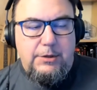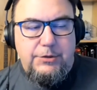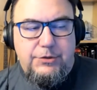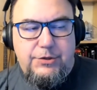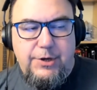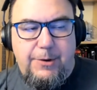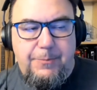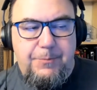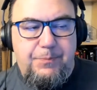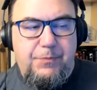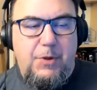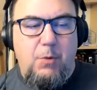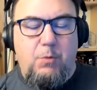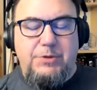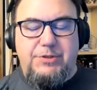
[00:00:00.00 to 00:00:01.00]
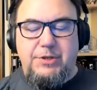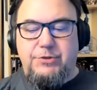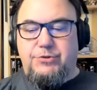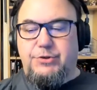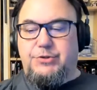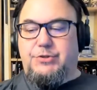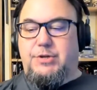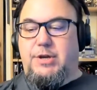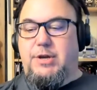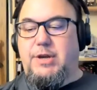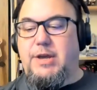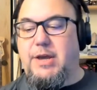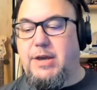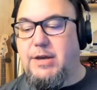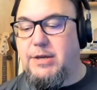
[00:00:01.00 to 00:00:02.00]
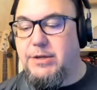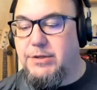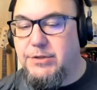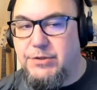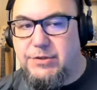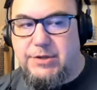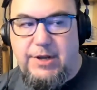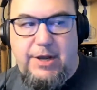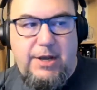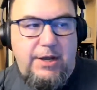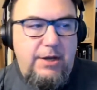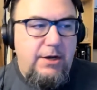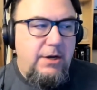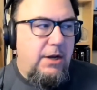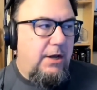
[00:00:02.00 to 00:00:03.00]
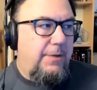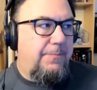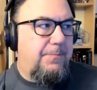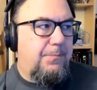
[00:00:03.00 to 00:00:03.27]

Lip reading: So what's interesting is in